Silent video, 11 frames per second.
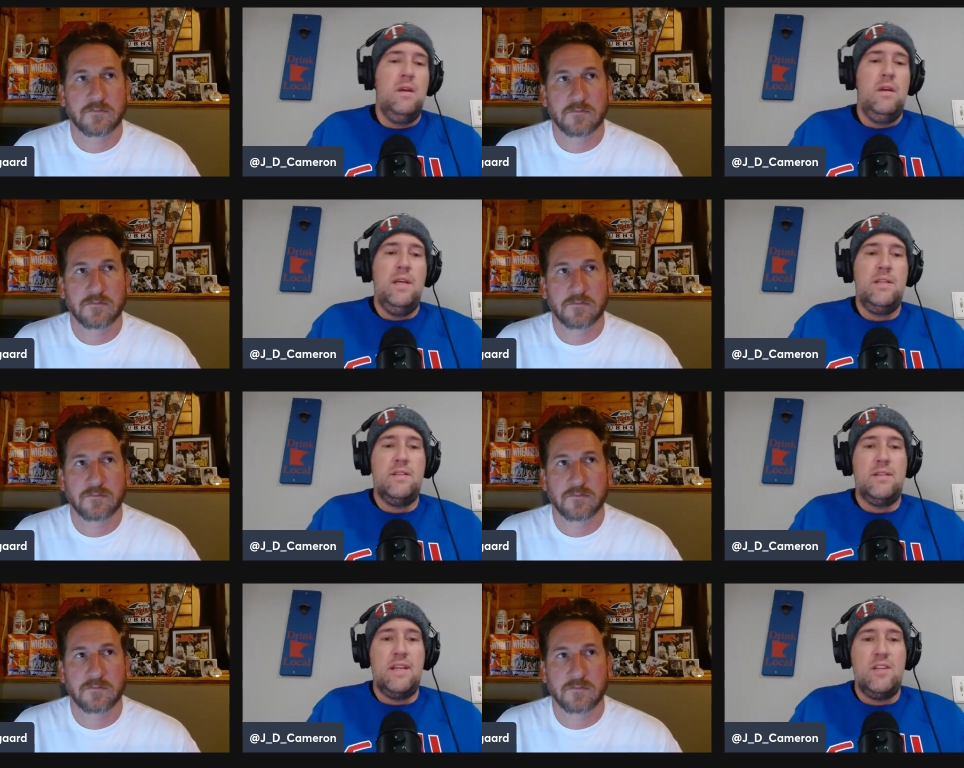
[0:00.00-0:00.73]
Speaker 1: is
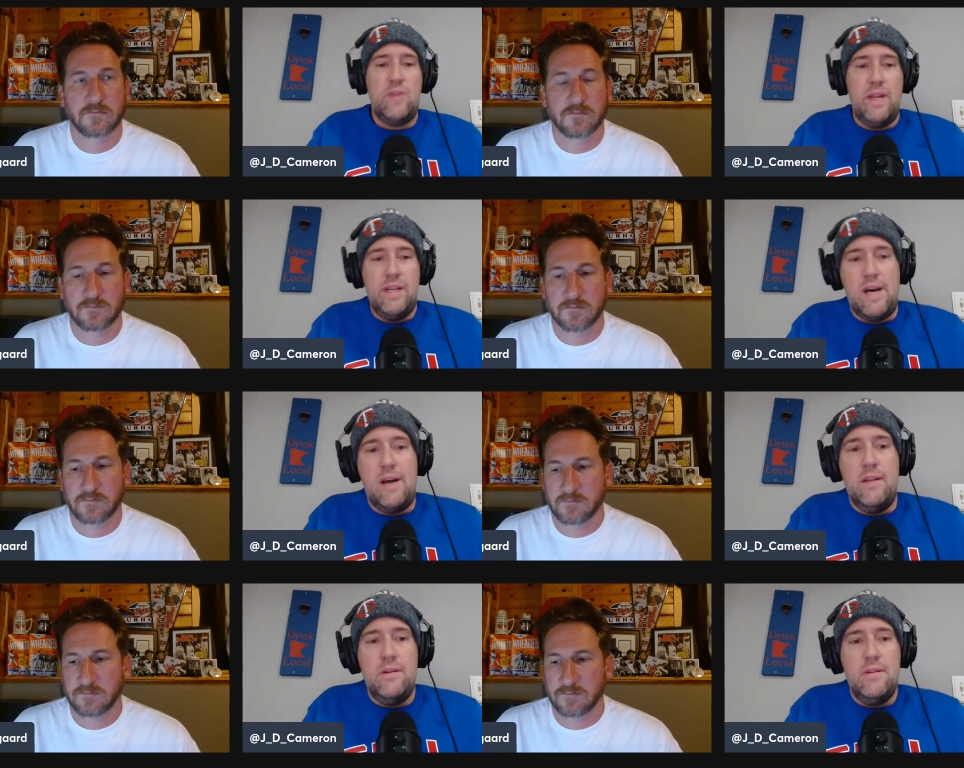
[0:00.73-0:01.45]
just like straight
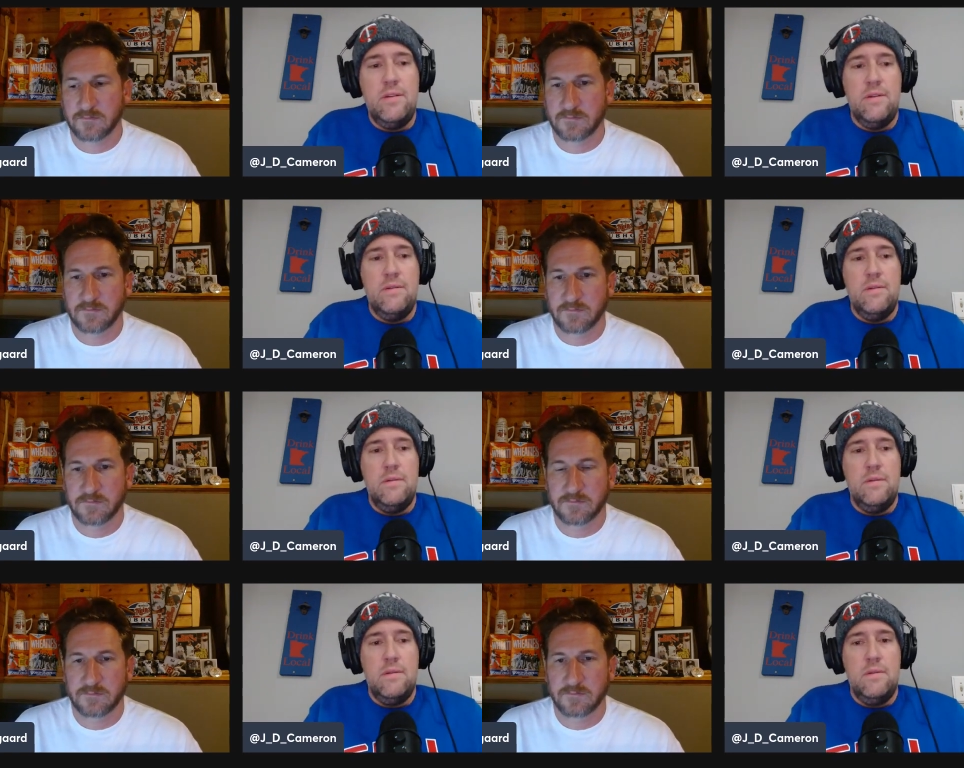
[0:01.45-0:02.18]
dollars,
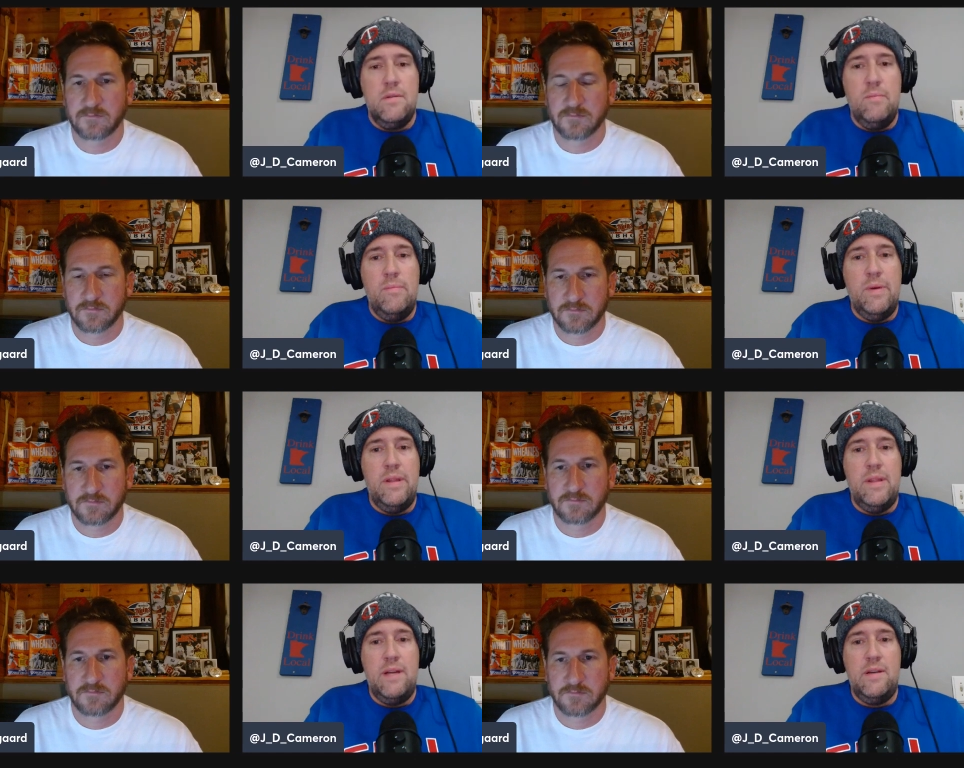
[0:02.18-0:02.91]

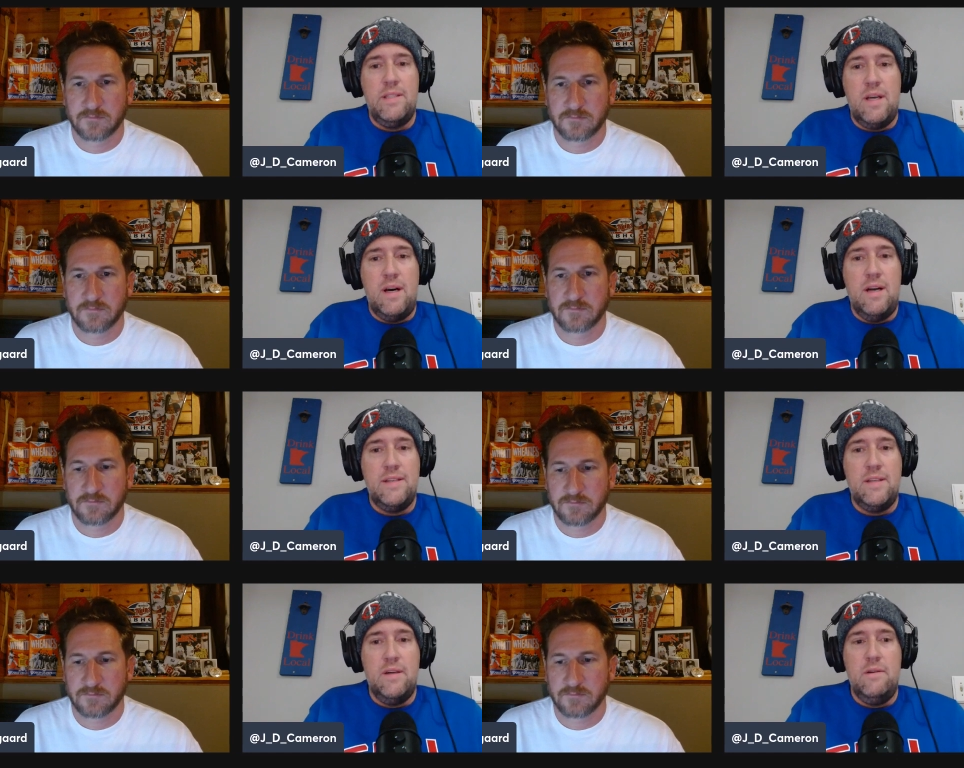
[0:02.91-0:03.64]
but there's
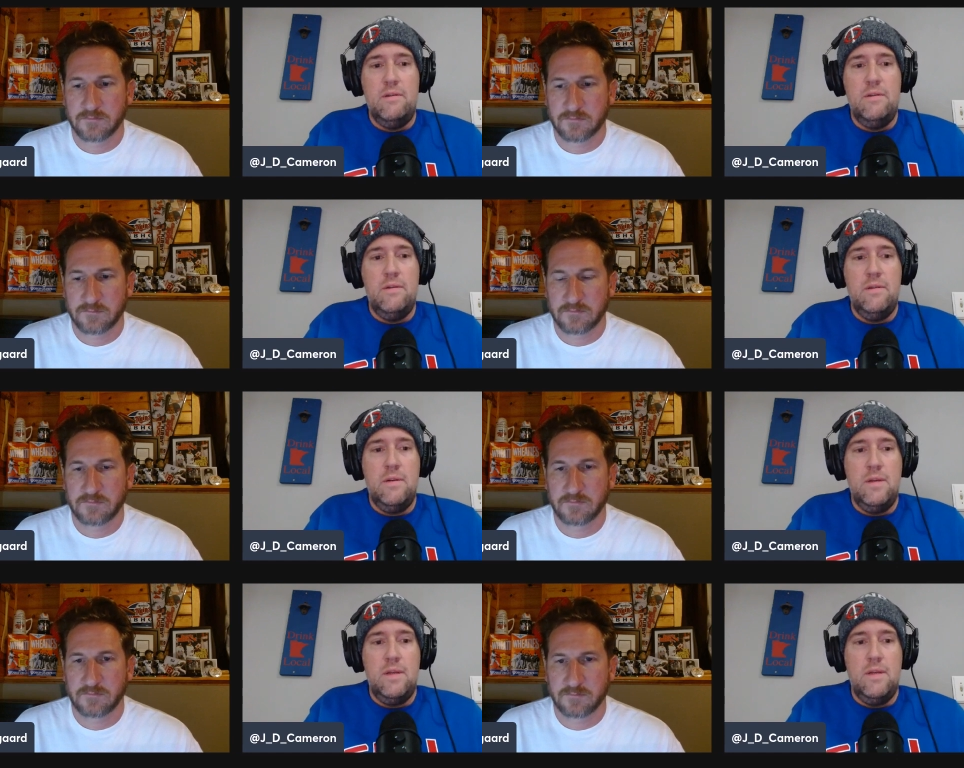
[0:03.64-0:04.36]
also
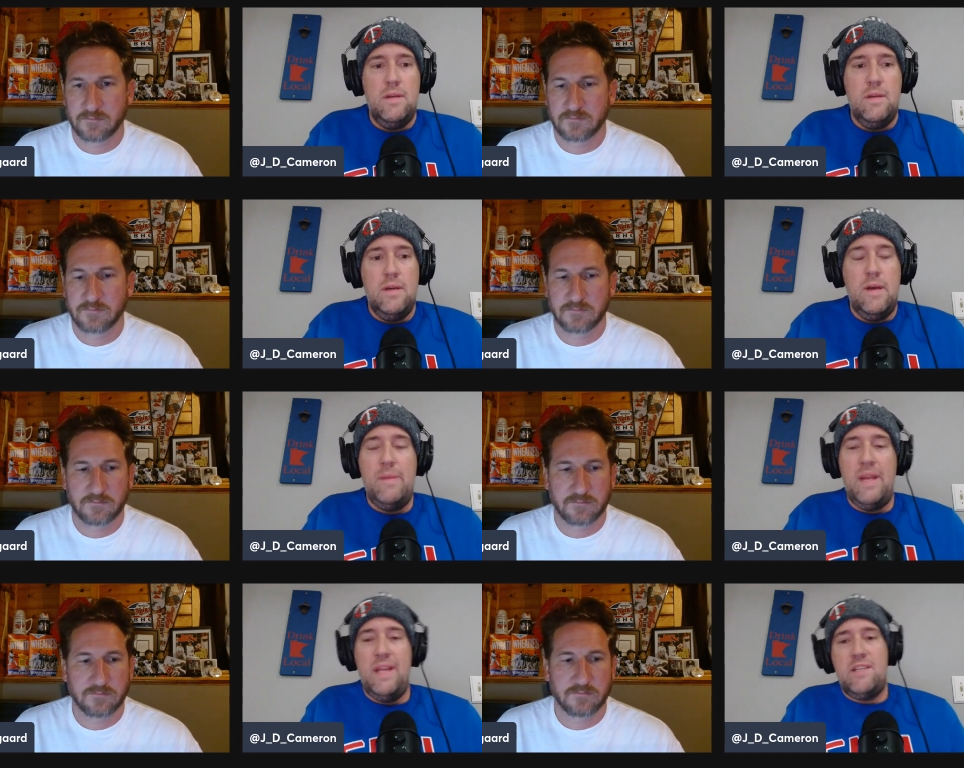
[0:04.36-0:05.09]
a
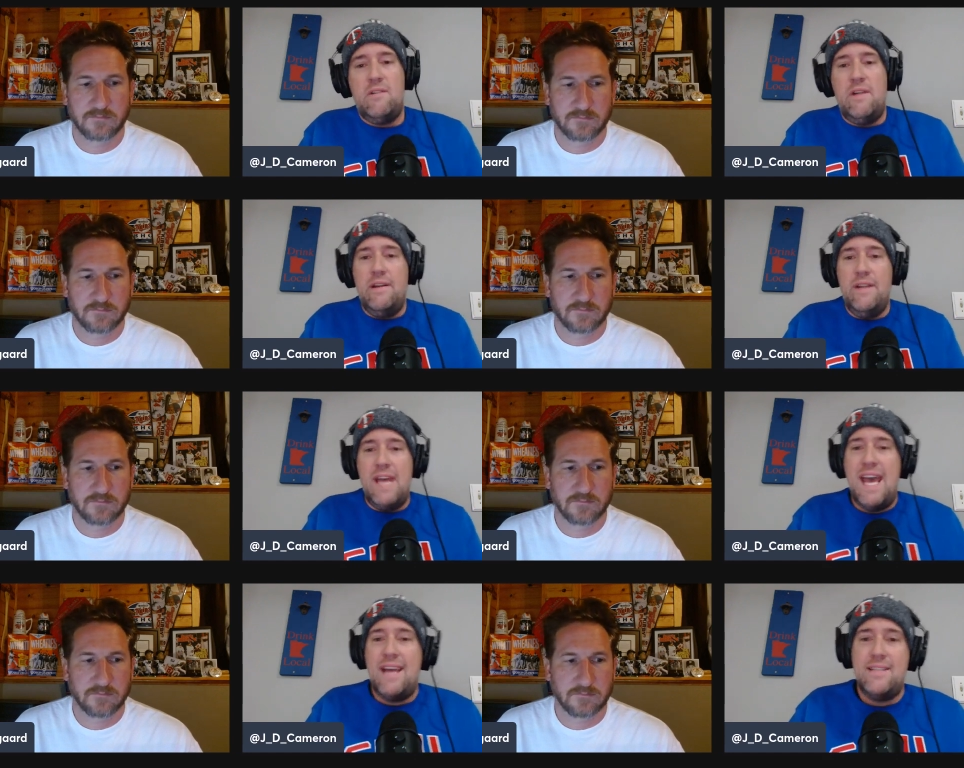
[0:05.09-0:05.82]
piece around
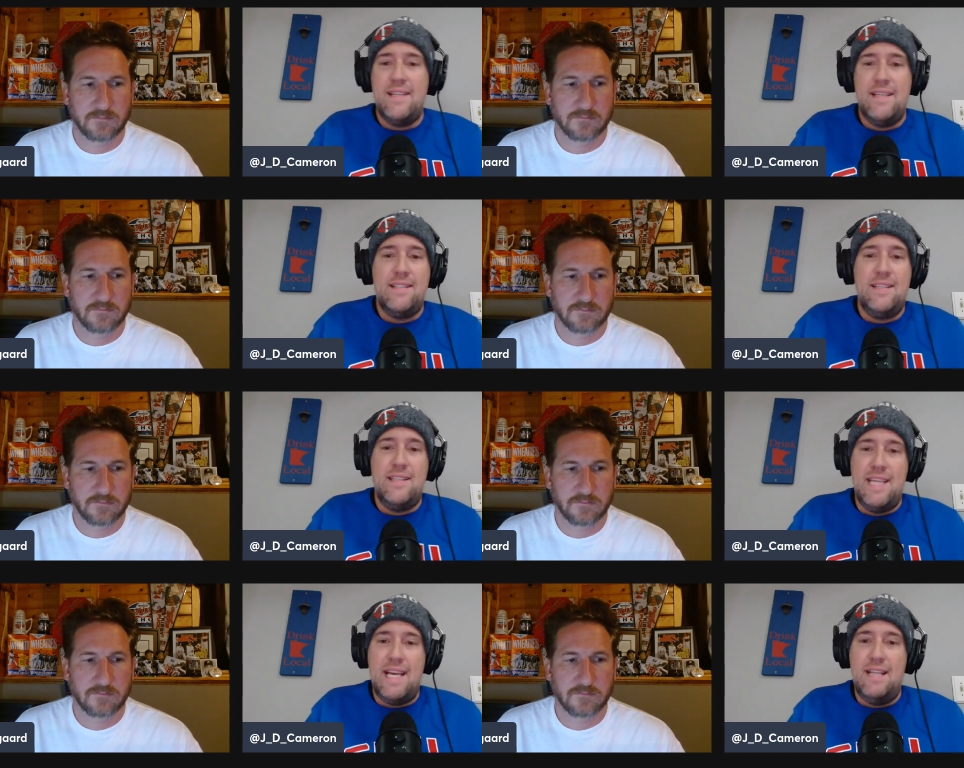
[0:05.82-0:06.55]
access to
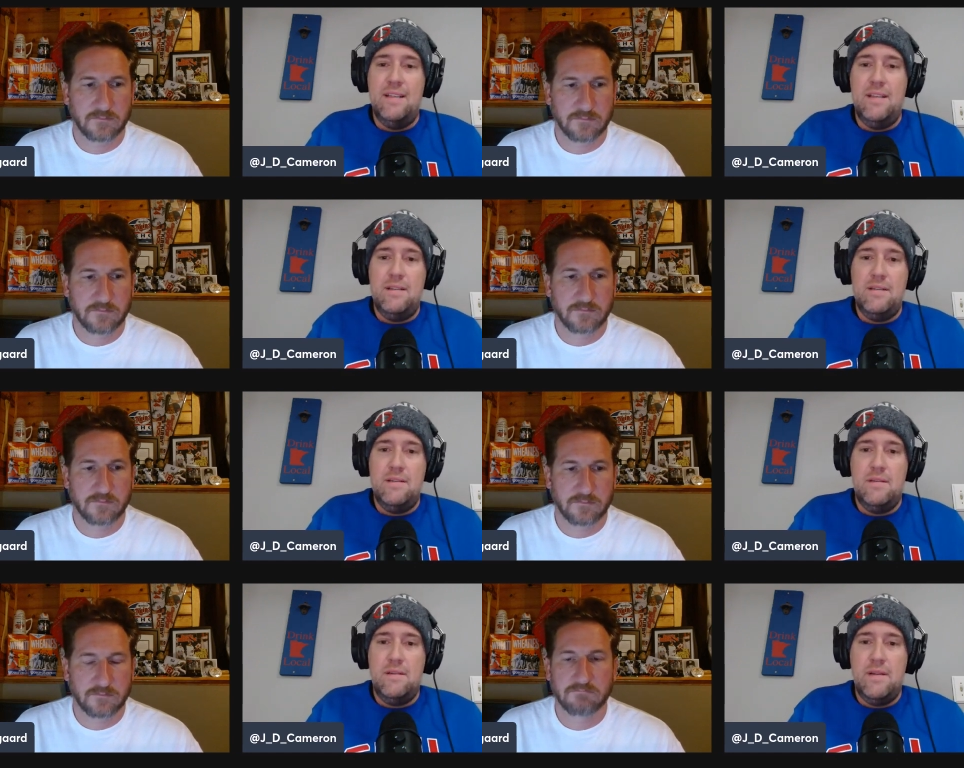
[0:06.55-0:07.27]
talent
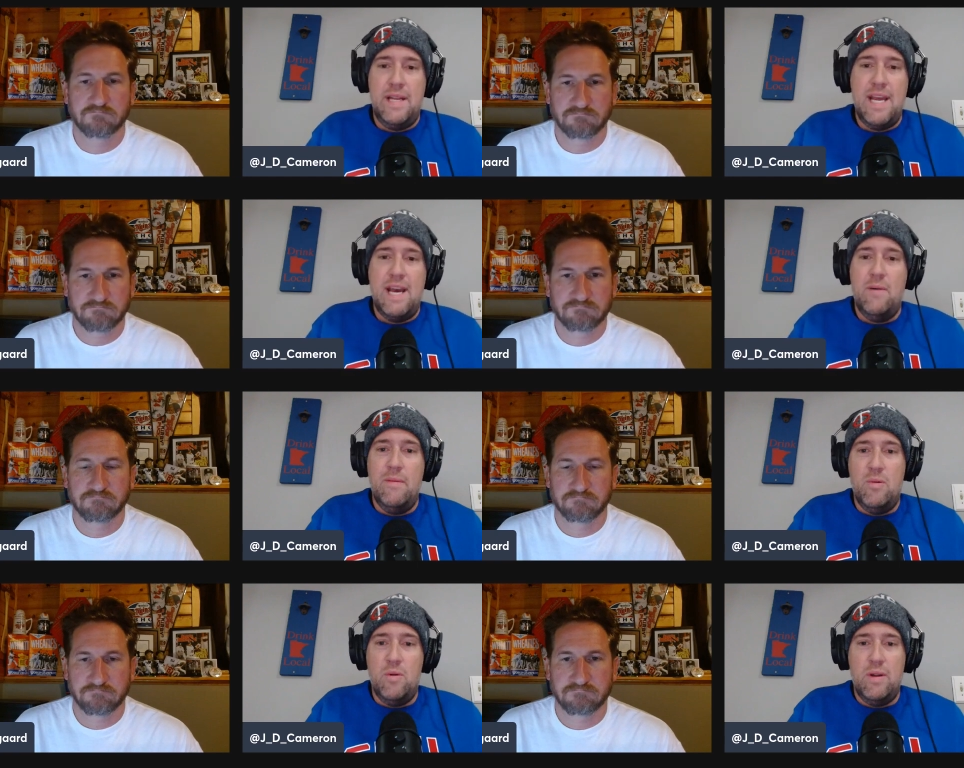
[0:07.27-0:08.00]
and how
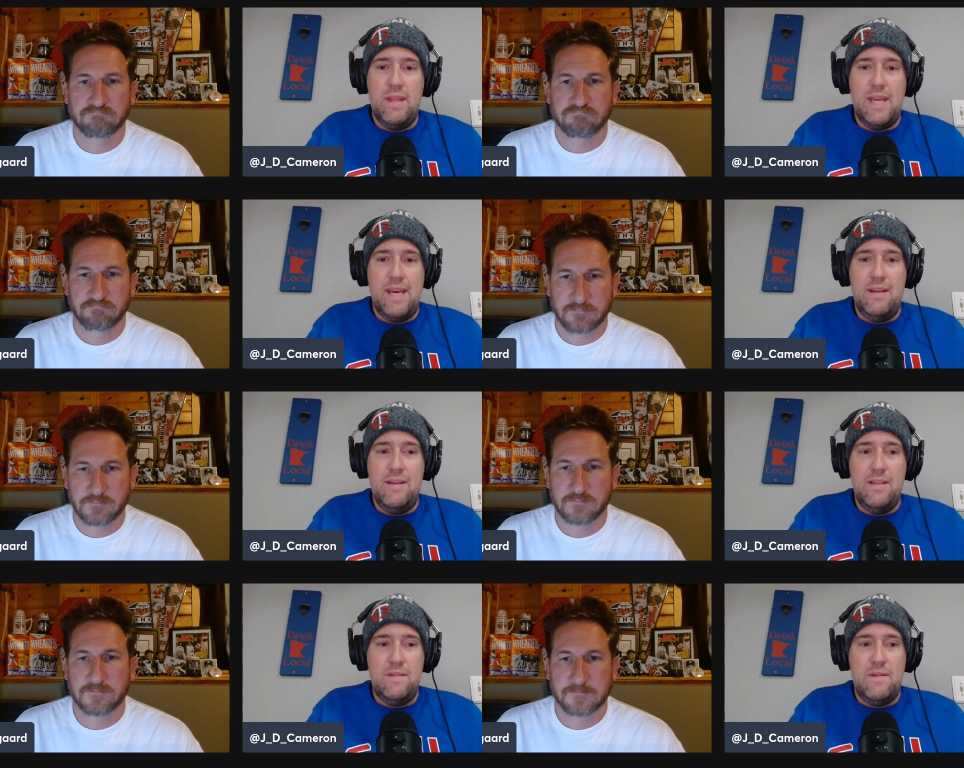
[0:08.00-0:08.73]
important that
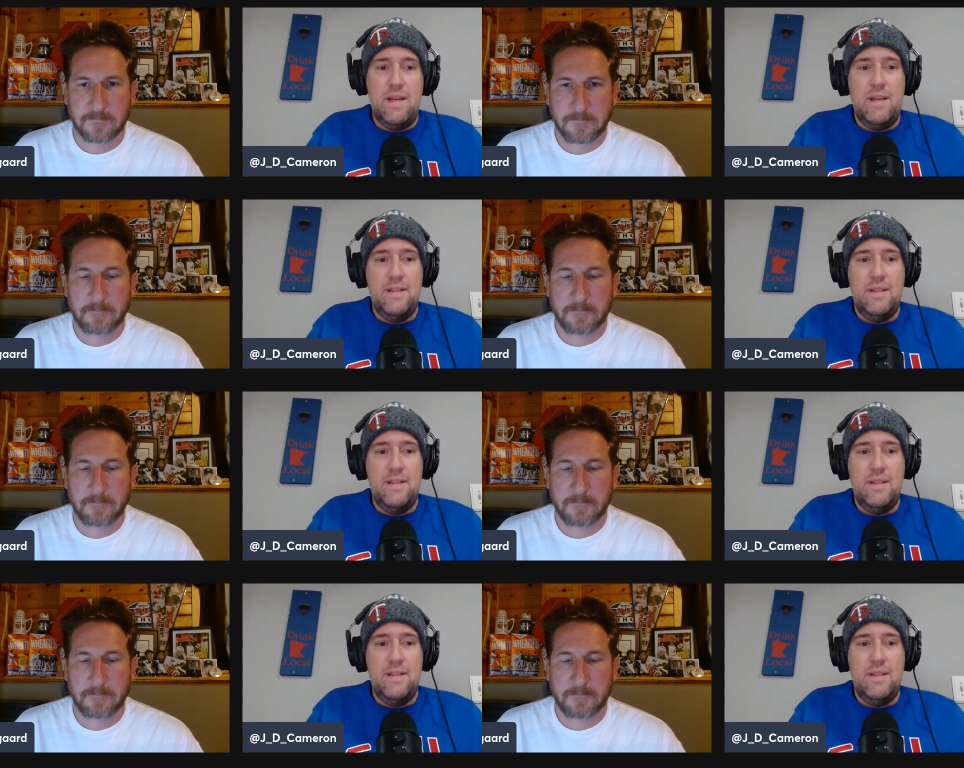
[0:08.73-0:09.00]
is, right?